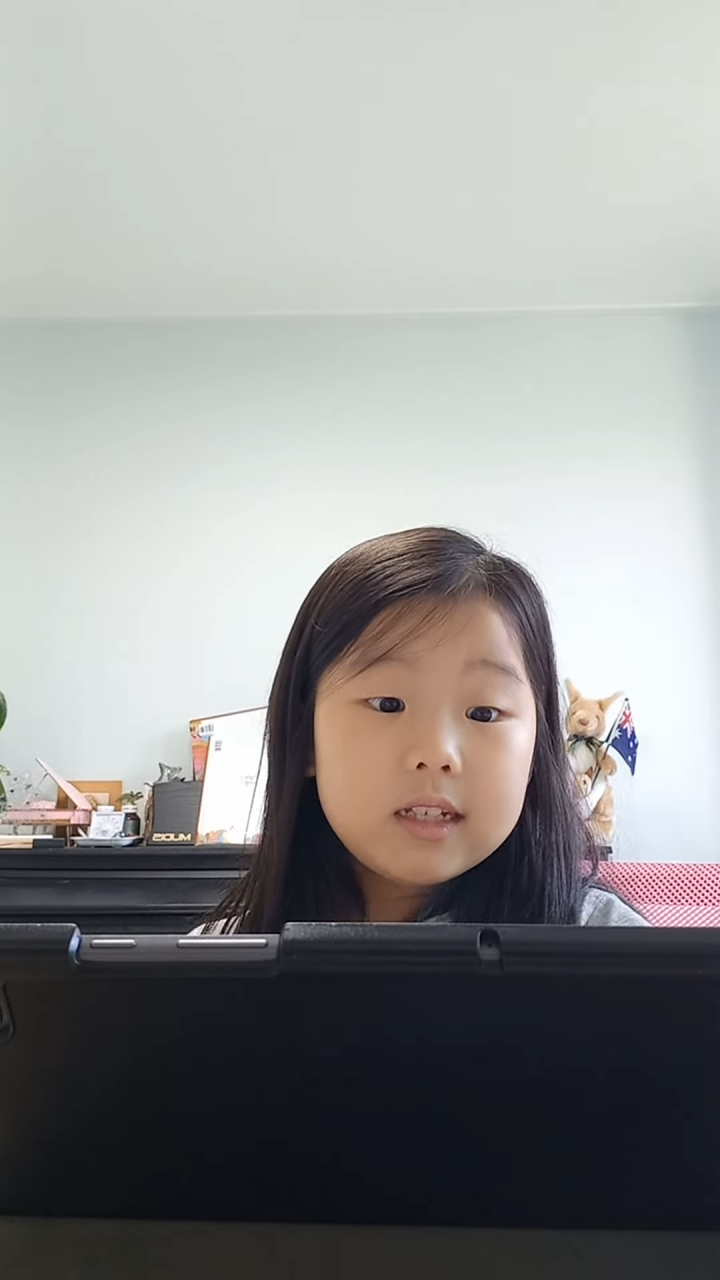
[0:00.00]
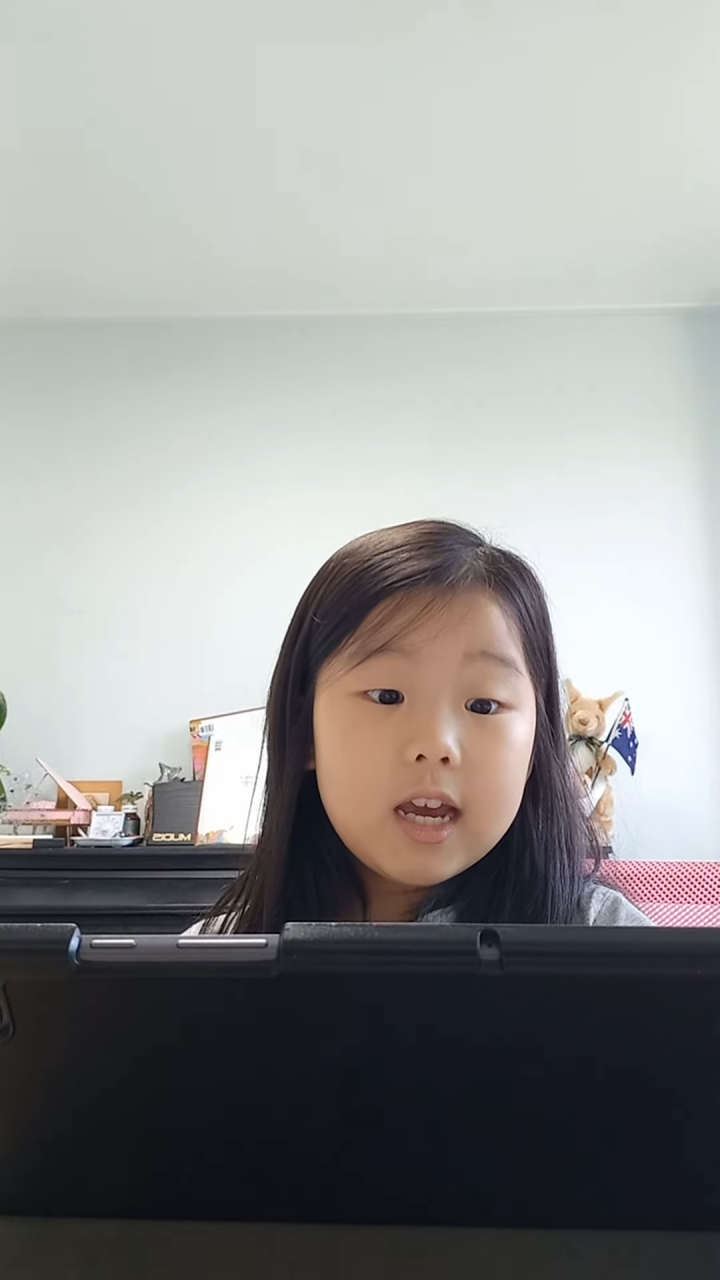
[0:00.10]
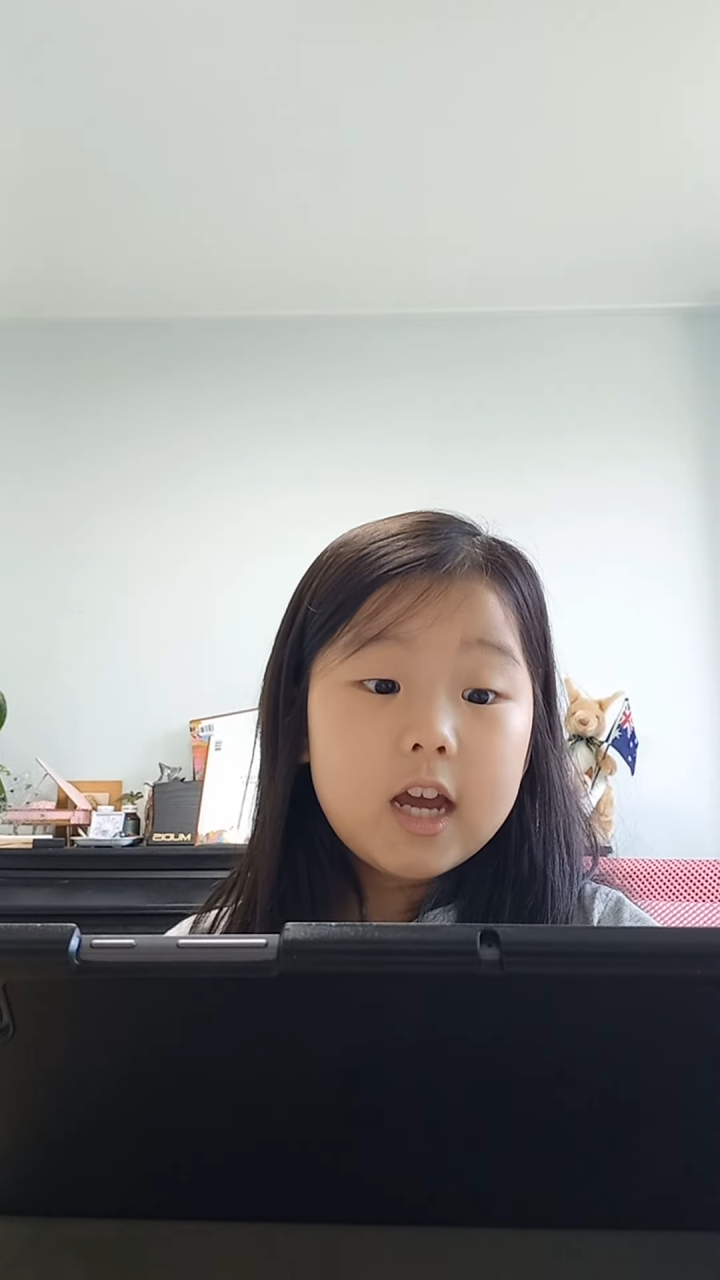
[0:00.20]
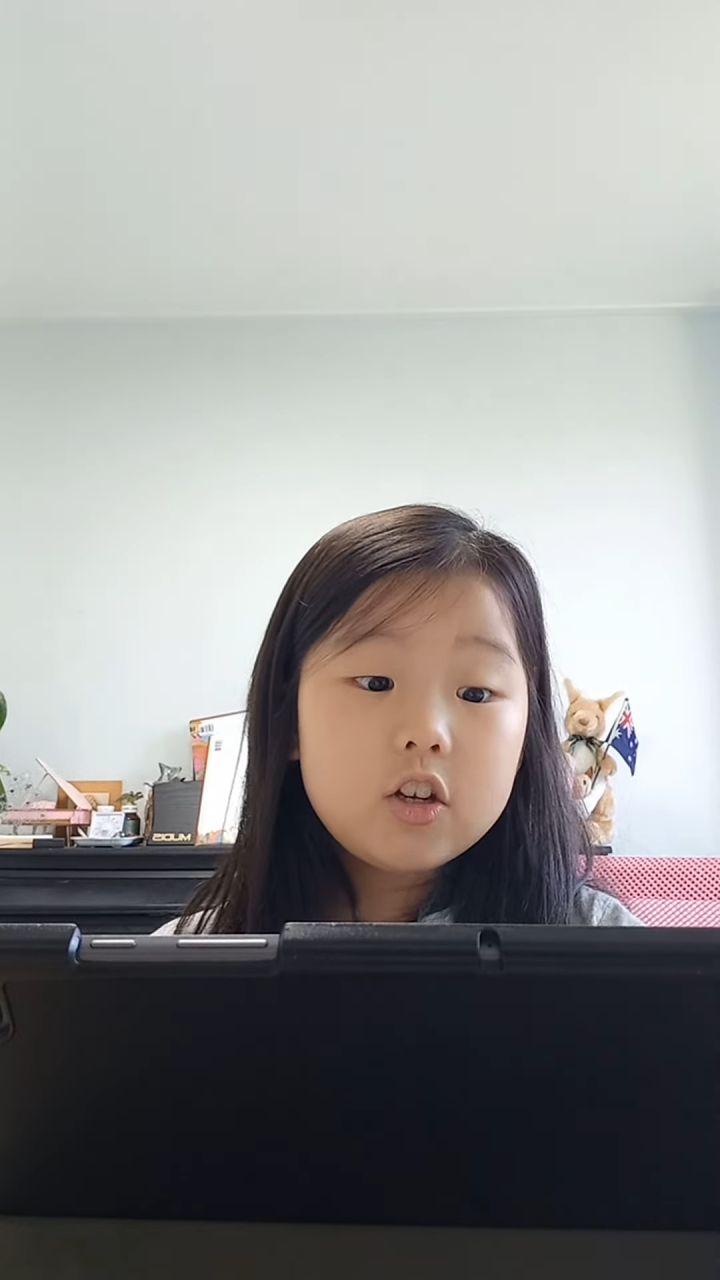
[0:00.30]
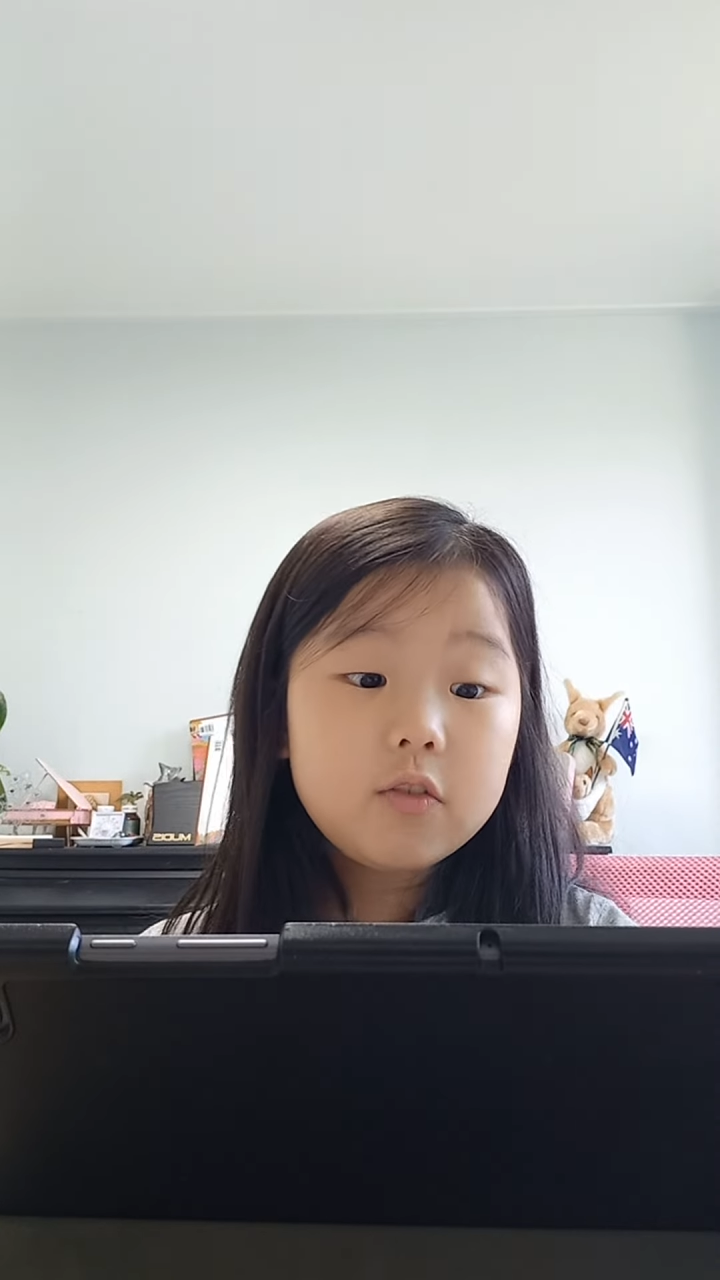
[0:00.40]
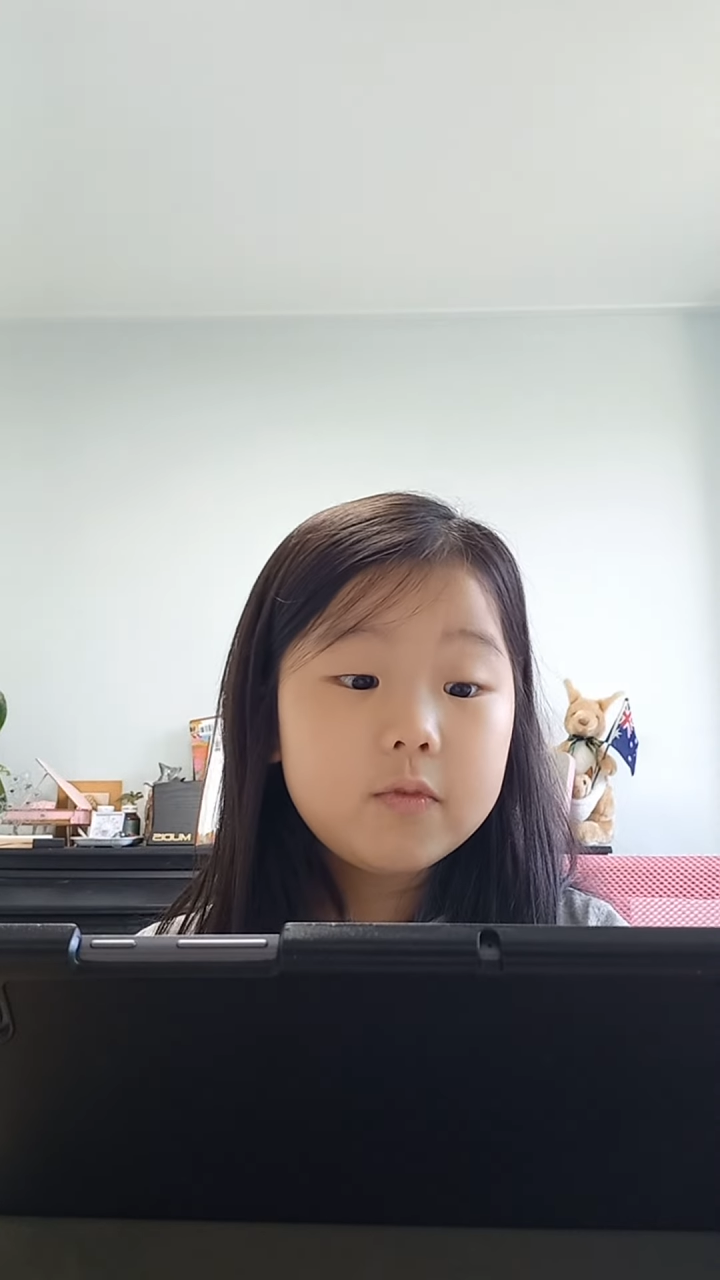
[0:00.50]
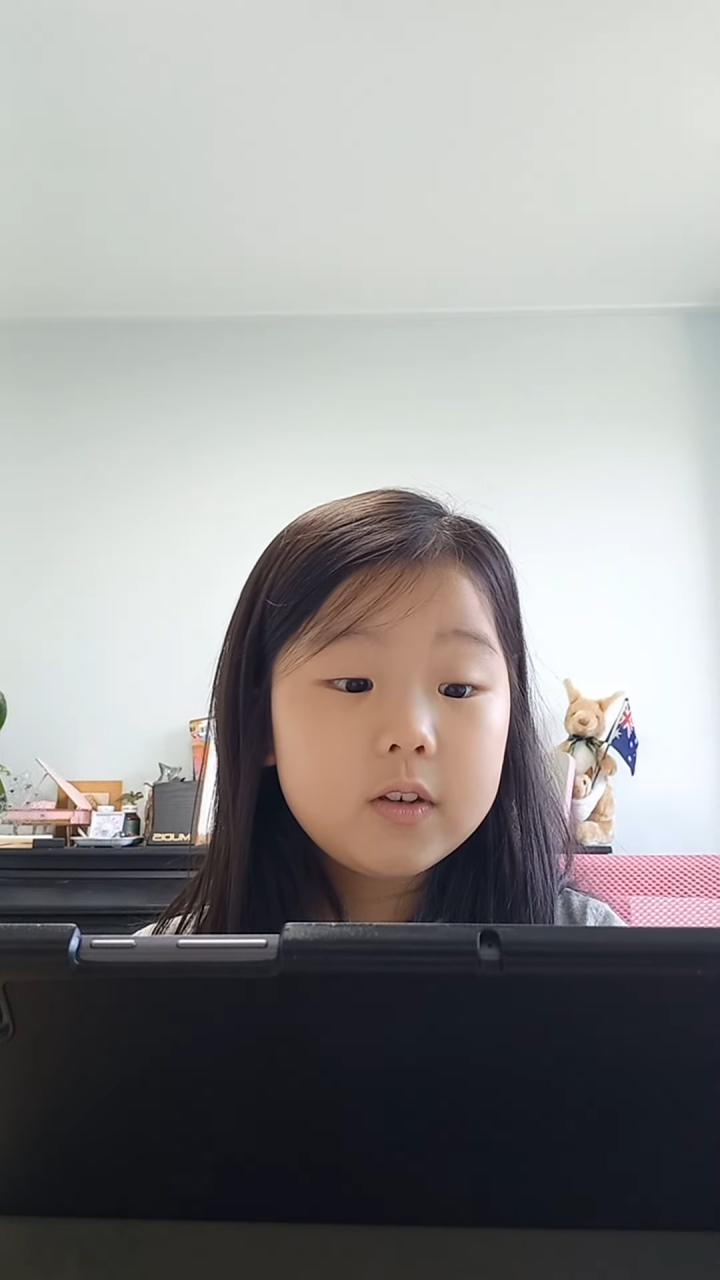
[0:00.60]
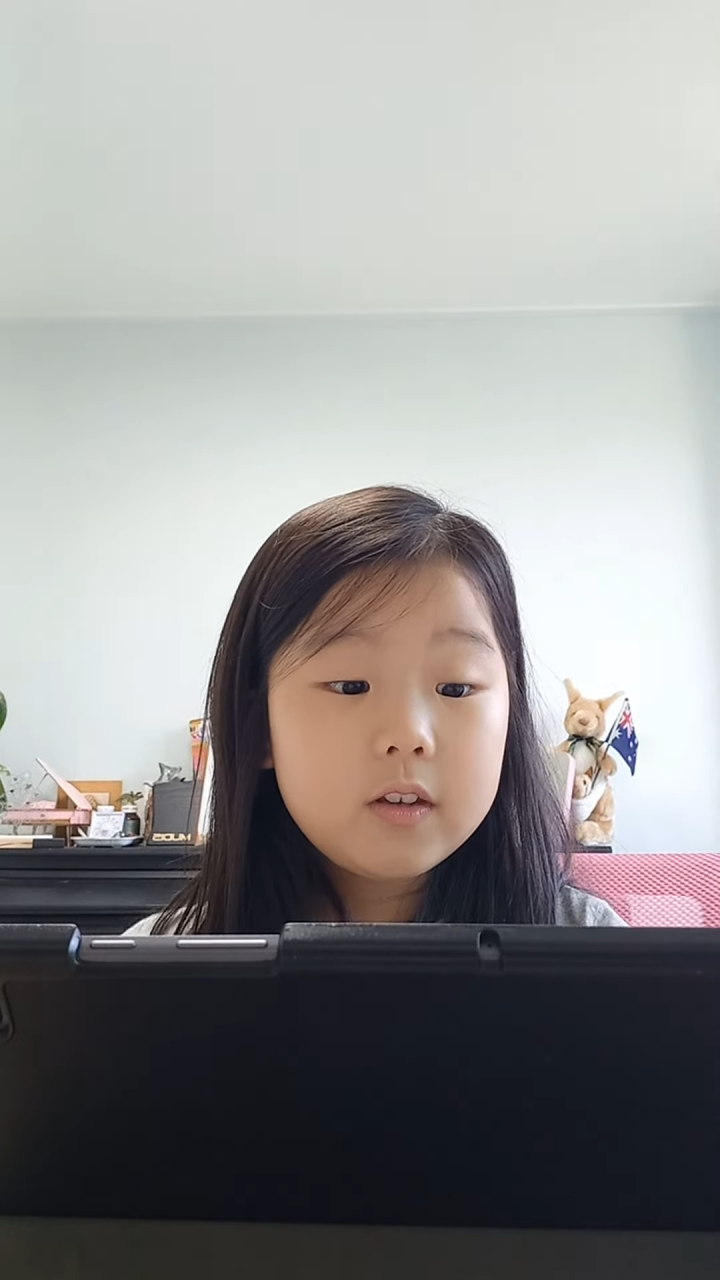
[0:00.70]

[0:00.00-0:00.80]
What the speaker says: the edge of